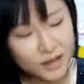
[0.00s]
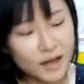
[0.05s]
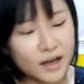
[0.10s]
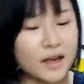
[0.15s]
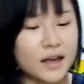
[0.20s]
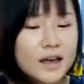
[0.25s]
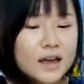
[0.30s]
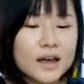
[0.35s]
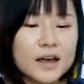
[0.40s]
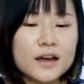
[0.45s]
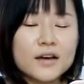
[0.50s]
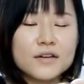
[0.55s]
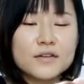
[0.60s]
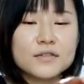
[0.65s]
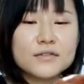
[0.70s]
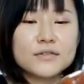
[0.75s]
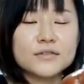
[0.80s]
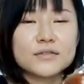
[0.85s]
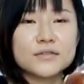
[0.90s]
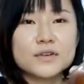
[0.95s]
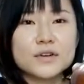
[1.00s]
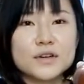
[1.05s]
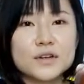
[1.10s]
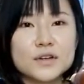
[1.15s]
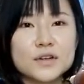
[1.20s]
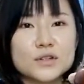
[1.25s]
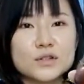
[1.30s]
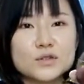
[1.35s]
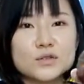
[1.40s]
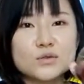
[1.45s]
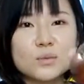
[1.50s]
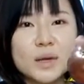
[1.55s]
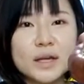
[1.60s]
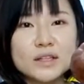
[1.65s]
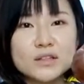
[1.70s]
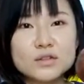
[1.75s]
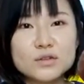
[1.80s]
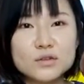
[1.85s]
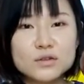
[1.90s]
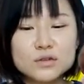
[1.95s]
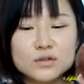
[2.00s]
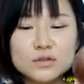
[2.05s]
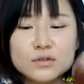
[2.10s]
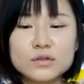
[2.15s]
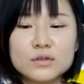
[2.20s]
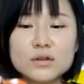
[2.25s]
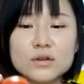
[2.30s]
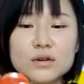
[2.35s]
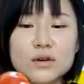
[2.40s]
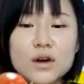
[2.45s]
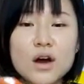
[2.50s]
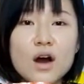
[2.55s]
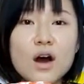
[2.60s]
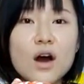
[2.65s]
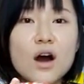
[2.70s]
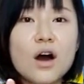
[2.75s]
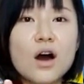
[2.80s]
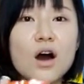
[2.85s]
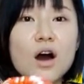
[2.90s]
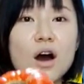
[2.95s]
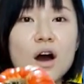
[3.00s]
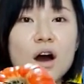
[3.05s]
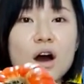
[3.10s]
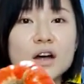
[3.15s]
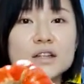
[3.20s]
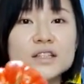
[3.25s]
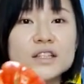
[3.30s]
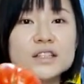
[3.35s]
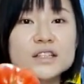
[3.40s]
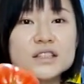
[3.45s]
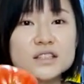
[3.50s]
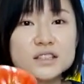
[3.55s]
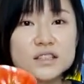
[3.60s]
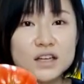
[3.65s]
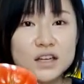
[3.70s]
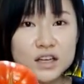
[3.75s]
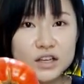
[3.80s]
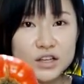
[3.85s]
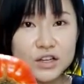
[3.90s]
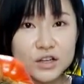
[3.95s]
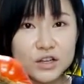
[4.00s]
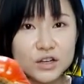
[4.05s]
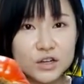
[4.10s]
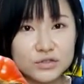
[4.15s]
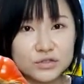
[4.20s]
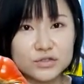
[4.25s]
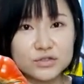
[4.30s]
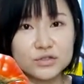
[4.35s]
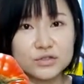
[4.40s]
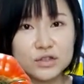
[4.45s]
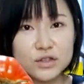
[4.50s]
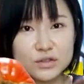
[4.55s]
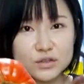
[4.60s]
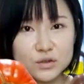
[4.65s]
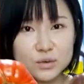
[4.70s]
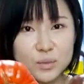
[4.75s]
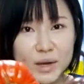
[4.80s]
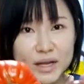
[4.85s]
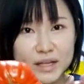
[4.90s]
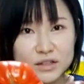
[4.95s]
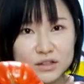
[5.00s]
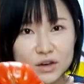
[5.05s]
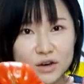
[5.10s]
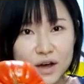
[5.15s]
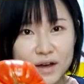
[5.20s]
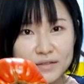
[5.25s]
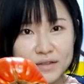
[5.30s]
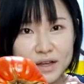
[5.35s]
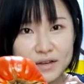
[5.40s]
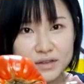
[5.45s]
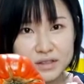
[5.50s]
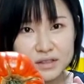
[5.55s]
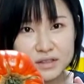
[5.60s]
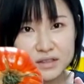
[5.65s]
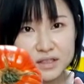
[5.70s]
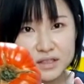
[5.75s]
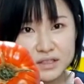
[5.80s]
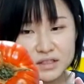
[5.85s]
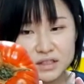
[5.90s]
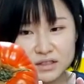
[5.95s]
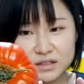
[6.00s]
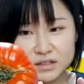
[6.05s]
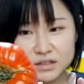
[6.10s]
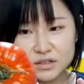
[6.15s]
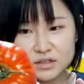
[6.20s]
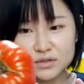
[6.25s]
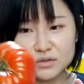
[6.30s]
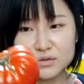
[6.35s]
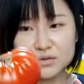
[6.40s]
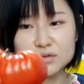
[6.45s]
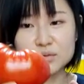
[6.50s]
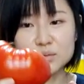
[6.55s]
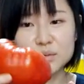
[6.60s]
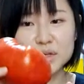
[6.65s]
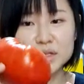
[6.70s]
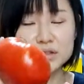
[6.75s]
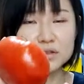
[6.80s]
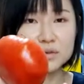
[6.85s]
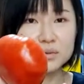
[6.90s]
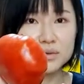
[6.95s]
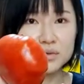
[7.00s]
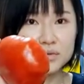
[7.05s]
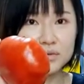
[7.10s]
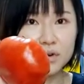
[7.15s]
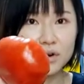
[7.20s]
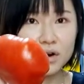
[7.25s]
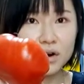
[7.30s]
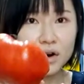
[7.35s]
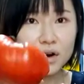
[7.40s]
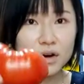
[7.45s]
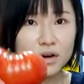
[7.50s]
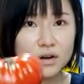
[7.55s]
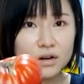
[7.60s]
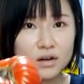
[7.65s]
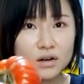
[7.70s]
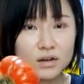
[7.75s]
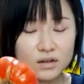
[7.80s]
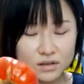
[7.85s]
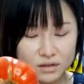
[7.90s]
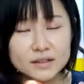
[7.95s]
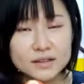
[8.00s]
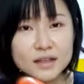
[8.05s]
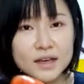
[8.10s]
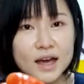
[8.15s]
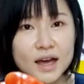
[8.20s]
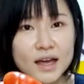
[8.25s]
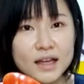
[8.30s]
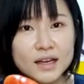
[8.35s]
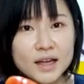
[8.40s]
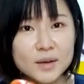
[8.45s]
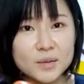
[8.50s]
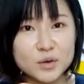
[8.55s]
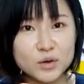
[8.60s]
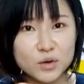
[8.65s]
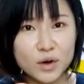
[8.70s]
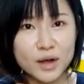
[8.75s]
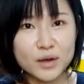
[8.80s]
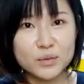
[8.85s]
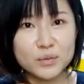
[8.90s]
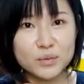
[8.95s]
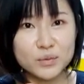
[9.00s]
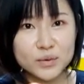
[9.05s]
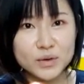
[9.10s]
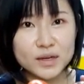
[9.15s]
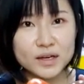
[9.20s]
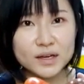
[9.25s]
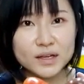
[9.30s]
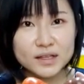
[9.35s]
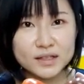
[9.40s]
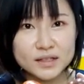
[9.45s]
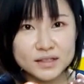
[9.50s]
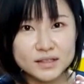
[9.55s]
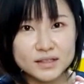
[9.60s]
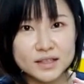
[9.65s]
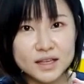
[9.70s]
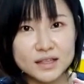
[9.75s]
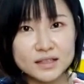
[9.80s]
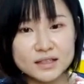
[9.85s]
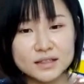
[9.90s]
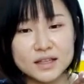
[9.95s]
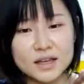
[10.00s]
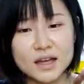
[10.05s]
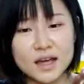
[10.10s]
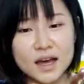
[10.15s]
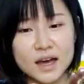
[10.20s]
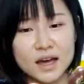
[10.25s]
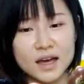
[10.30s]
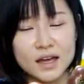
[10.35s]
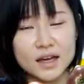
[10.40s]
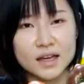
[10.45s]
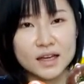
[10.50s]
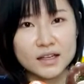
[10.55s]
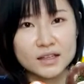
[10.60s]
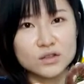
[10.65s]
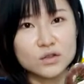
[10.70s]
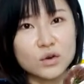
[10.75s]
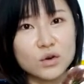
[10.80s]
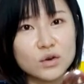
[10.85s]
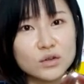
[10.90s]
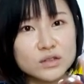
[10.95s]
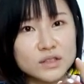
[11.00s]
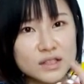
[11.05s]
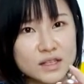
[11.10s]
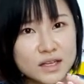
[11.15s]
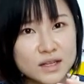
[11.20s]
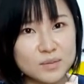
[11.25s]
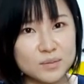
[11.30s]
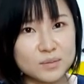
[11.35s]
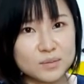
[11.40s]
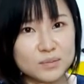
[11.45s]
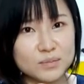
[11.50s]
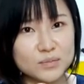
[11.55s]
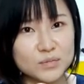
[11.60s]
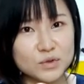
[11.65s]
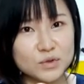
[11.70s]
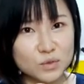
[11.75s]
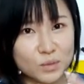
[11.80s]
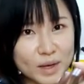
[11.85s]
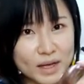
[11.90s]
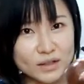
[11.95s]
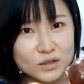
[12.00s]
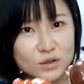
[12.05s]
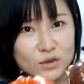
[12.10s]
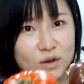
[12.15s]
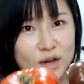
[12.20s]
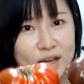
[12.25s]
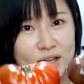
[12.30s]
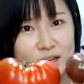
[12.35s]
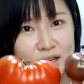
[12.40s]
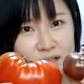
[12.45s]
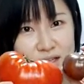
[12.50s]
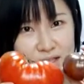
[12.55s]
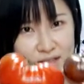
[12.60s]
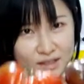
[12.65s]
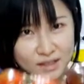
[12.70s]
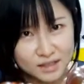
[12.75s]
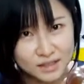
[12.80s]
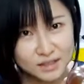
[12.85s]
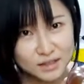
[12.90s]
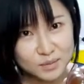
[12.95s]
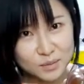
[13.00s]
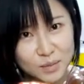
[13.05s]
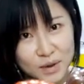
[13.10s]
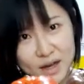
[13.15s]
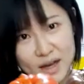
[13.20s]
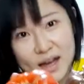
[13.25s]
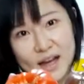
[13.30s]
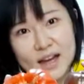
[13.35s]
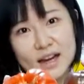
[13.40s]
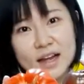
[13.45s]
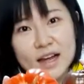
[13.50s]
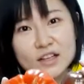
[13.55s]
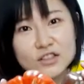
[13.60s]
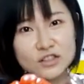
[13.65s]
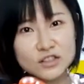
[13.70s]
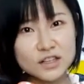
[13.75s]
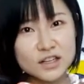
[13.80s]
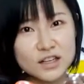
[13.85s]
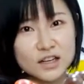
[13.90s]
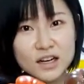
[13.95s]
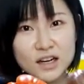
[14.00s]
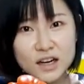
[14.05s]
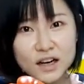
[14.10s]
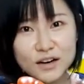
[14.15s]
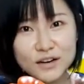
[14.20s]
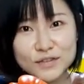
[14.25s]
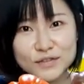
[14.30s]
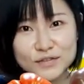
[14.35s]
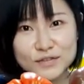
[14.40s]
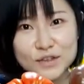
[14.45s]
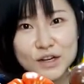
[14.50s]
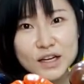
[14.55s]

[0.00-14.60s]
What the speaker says: I have tomato. This is a huge tomato. I've never seen such a huge tomato before. Yeah, and I'm quite weird in the sense that I don't eat tomato as it is, but I actually love